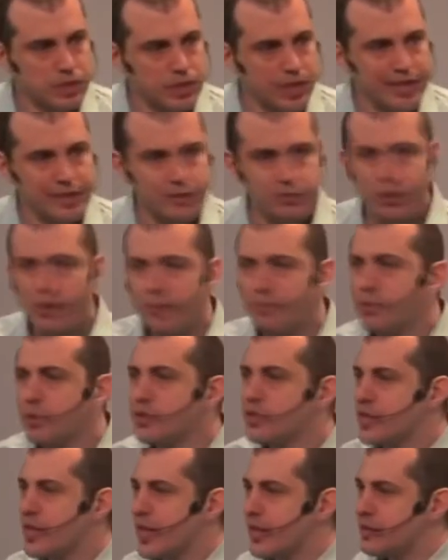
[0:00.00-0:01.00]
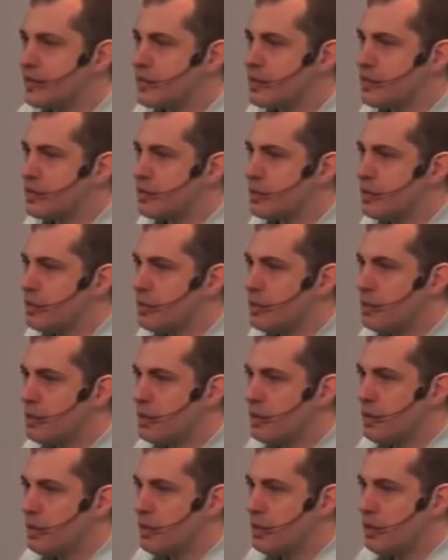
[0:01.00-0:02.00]
It represents
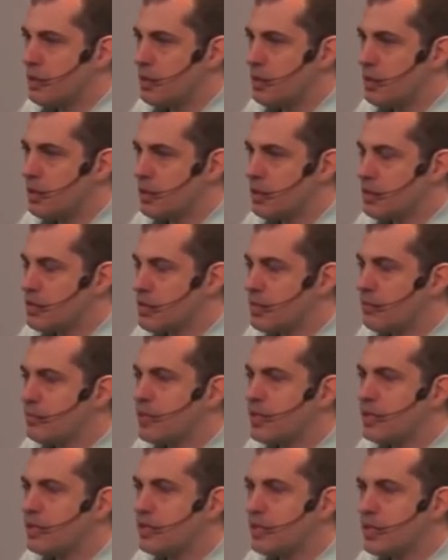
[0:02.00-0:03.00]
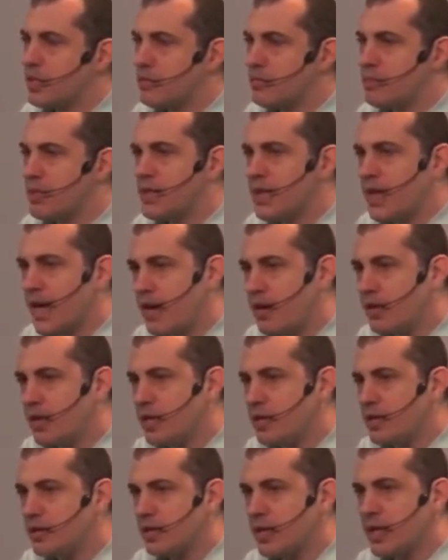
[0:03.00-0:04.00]
something that can be
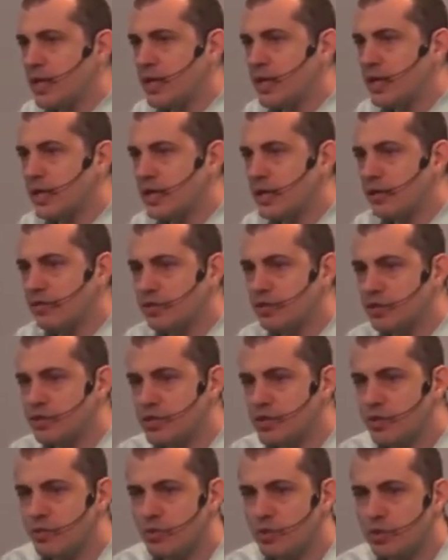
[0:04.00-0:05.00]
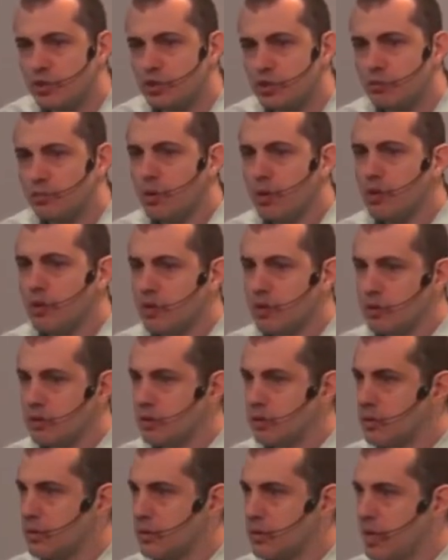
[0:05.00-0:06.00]
carried that I can give to someone
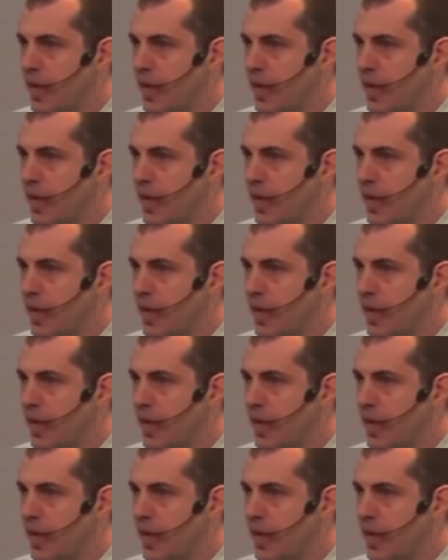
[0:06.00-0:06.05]
tomorrow,